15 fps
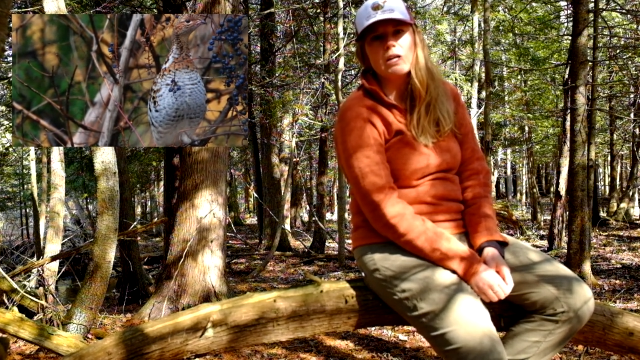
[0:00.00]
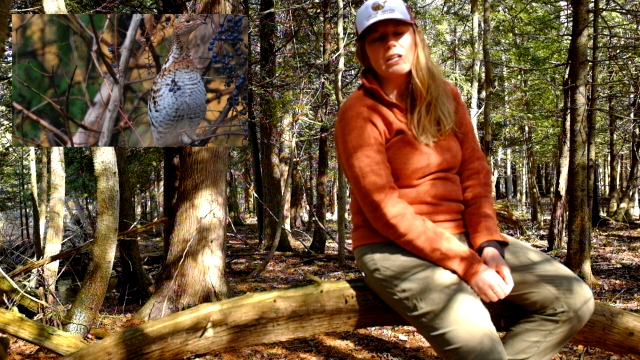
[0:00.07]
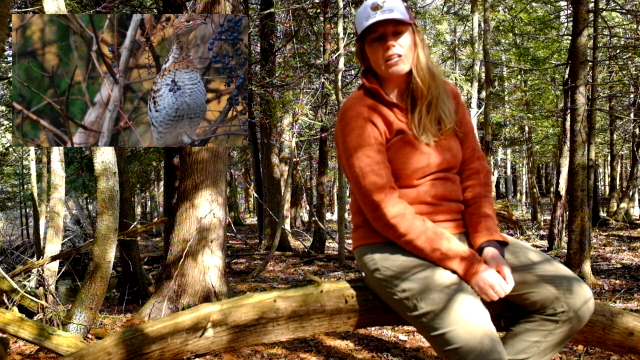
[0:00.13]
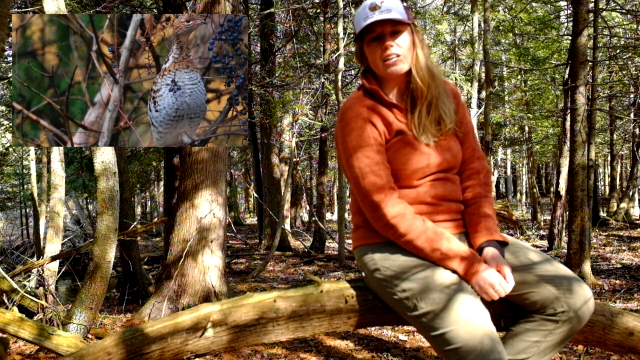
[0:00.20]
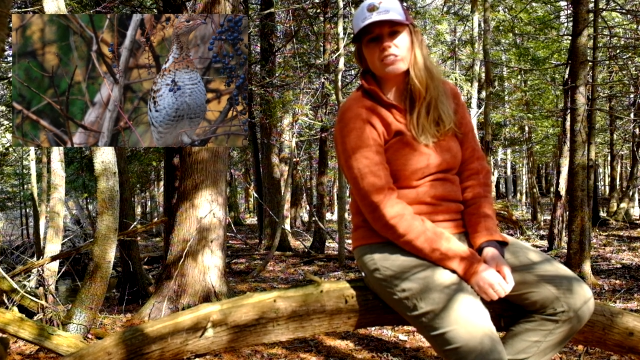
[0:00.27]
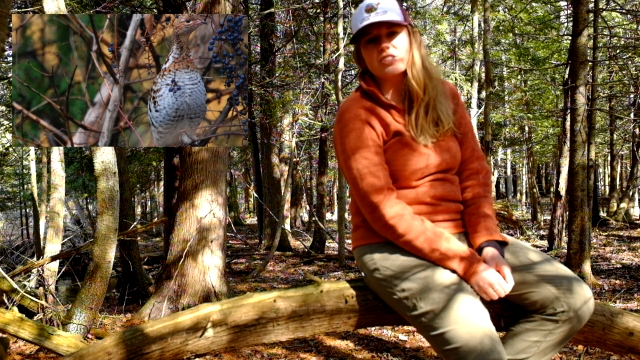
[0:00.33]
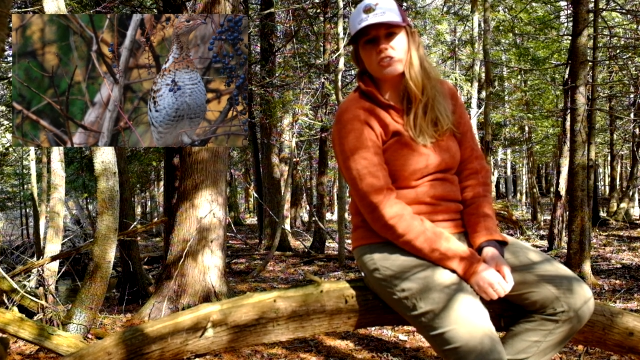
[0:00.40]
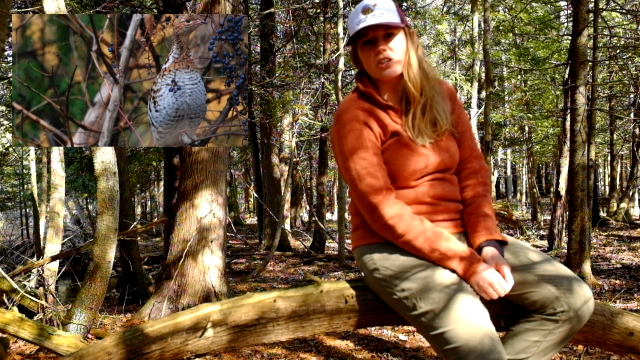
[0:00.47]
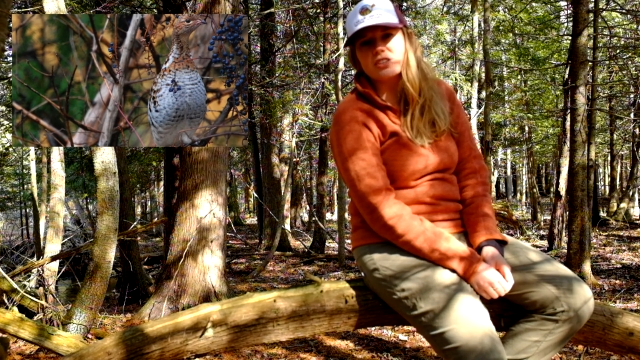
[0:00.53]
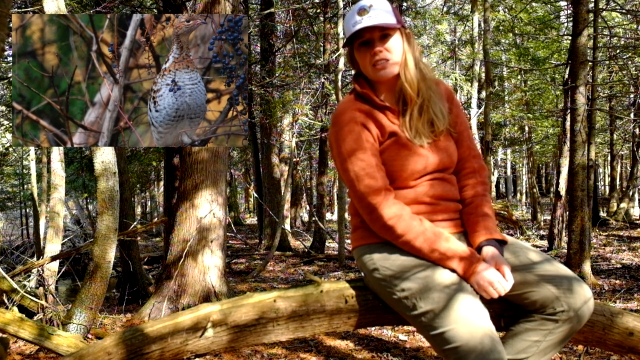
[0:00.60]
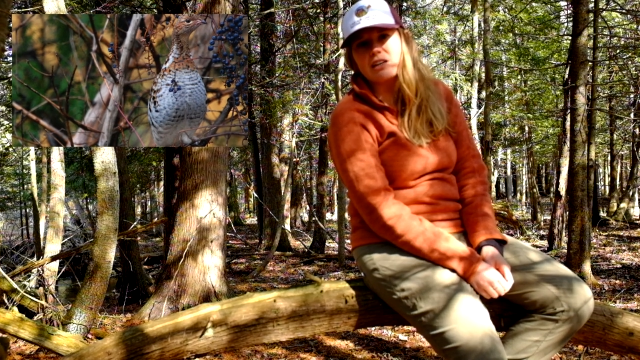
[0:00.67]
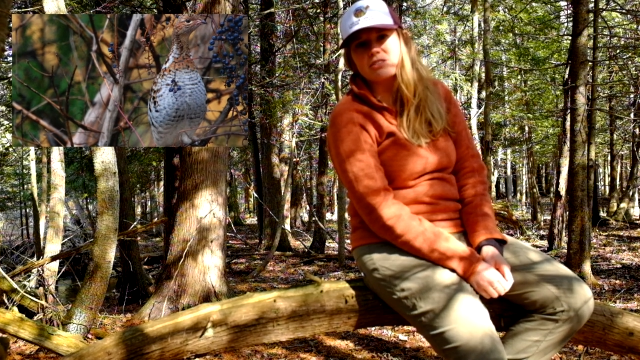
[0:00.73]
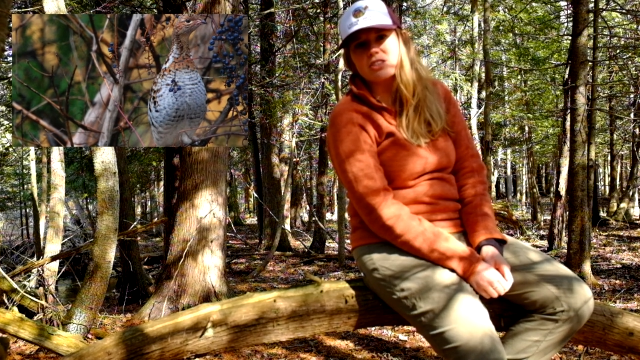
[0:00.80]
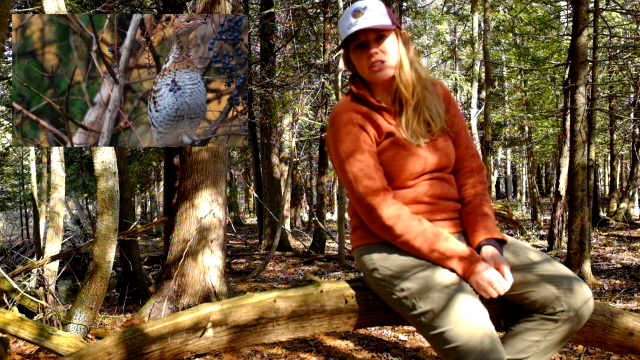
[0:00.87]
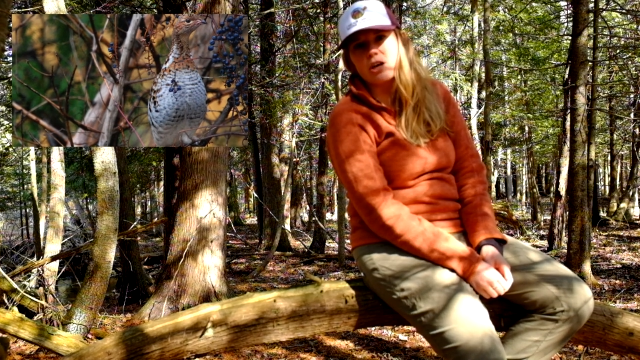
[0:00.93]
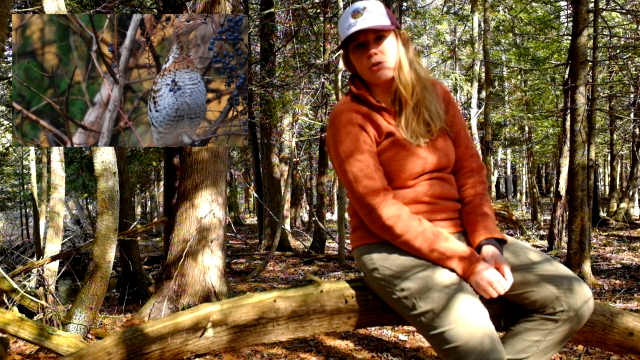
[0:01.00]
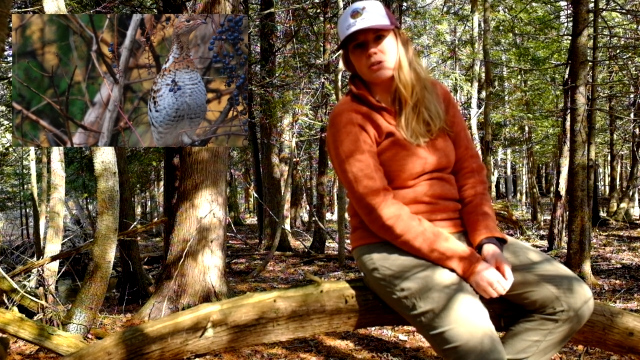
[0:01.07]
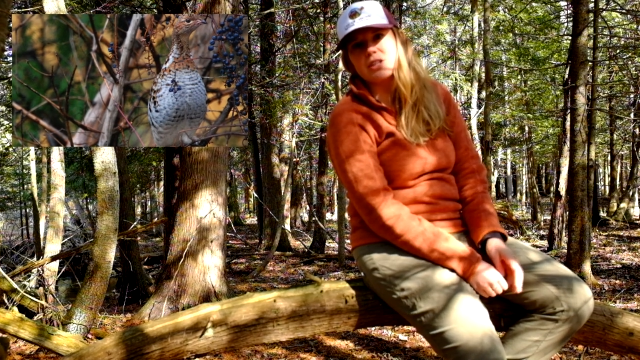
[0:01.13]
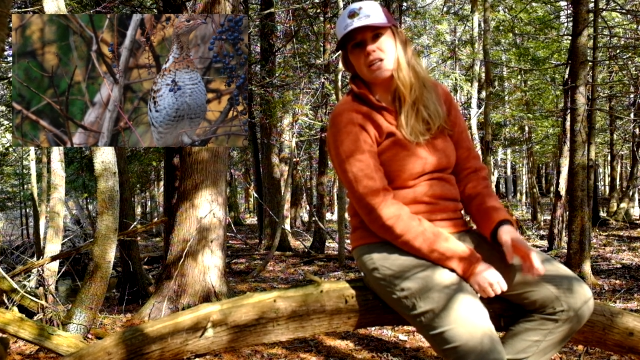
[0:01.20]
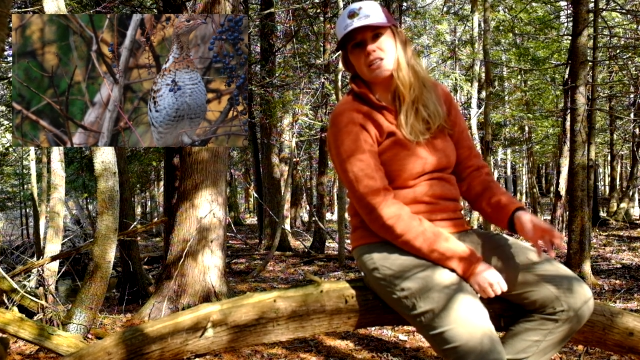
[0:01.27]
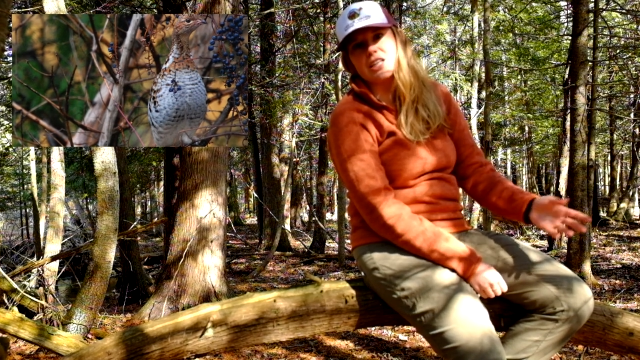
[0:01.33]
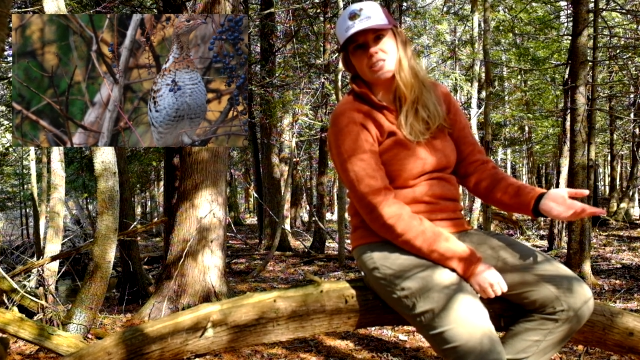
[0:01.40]
like it starts out slow
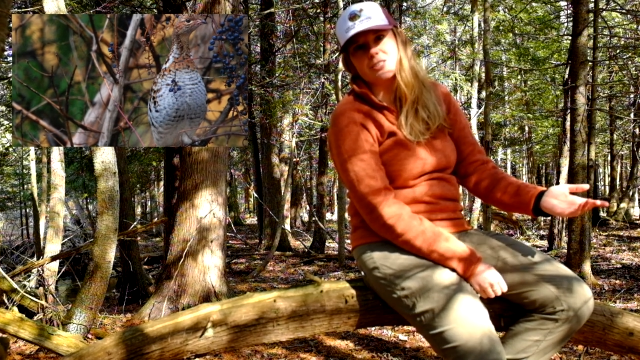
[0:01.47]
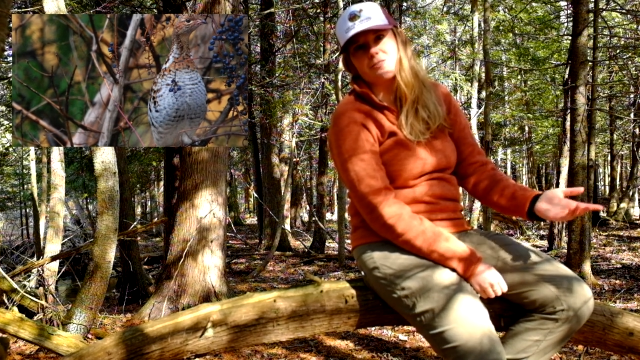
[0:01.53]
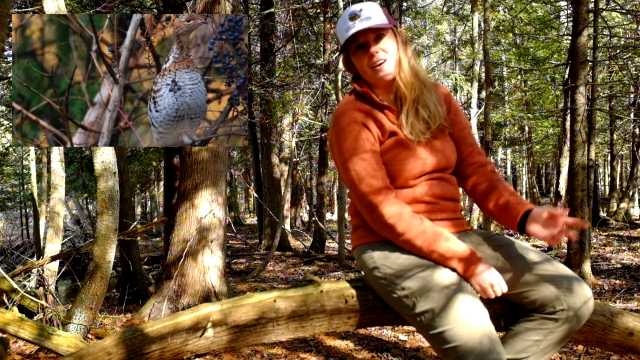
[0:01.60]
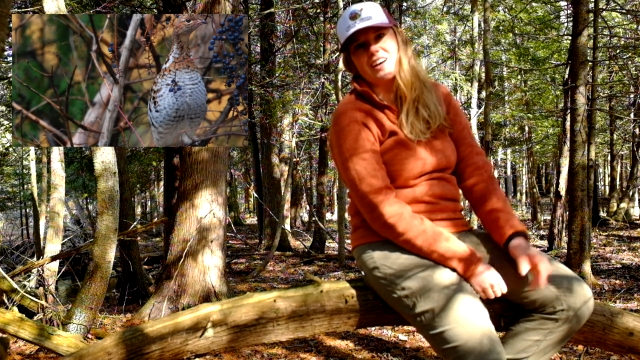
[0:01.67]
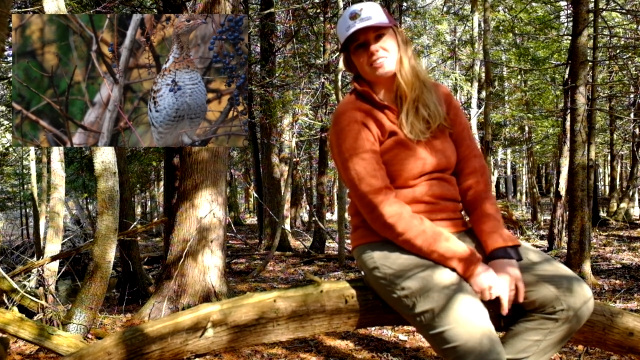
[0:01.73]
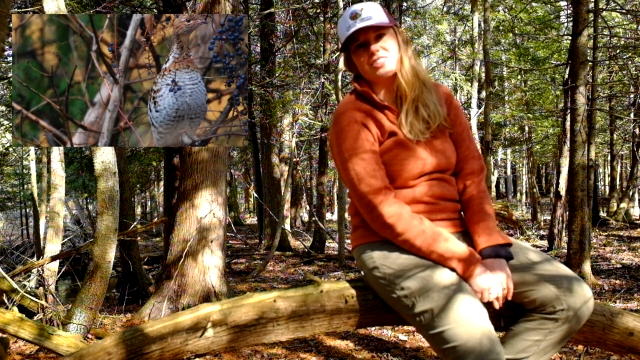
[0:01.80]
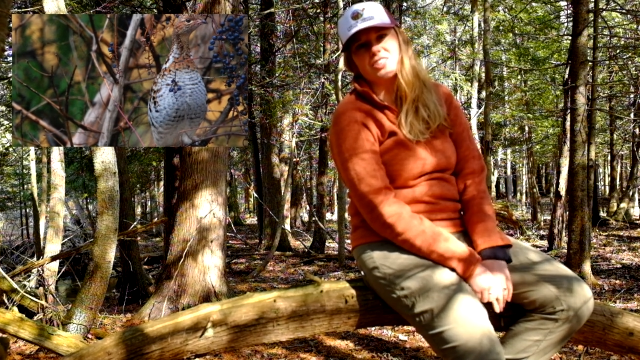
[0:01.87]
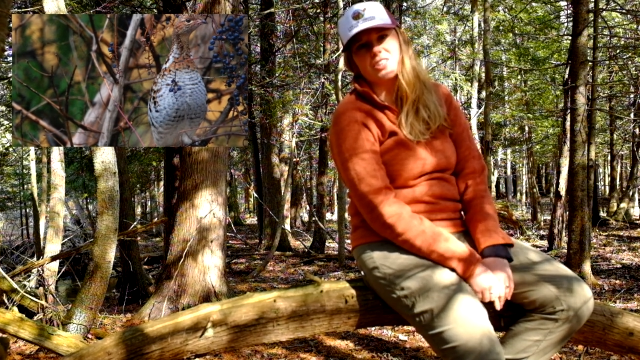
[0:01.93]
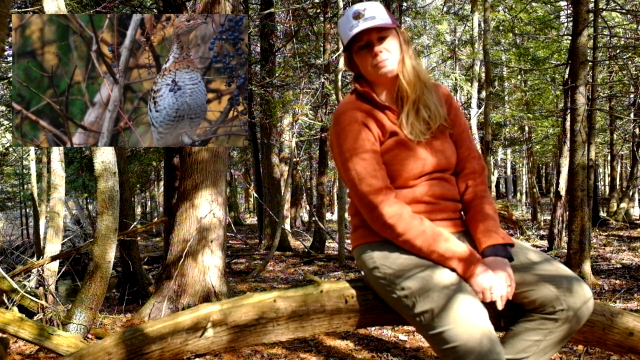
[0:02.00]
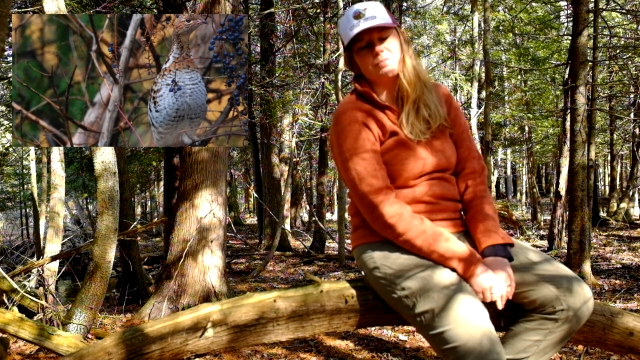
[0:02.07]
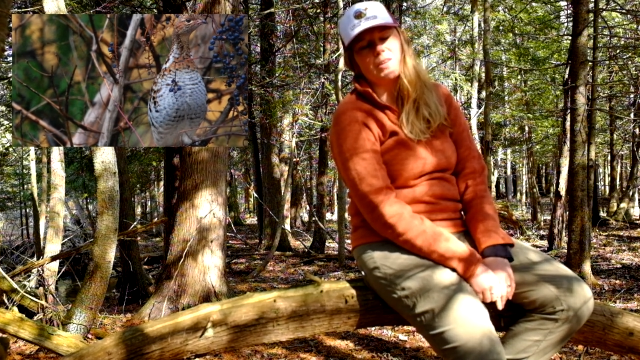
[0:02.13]
and then gets faster.